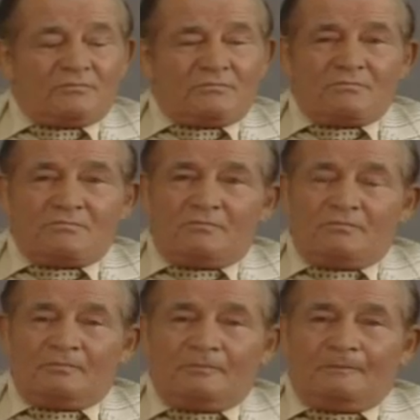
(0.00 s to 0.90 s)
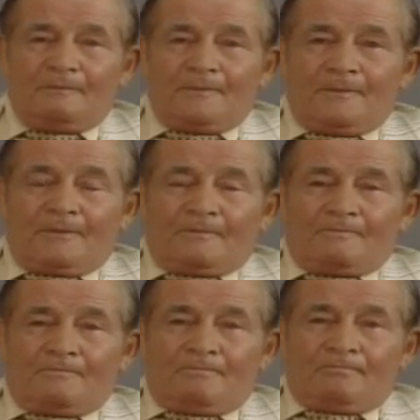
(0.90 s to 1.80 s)

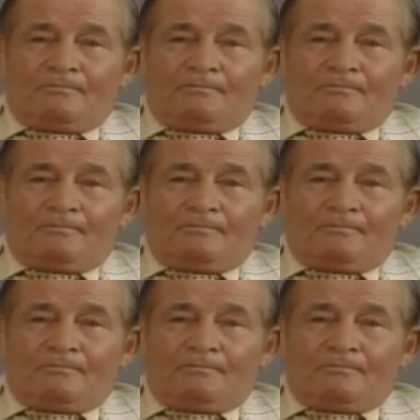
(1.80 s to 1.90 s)
No one is speaking in this clip.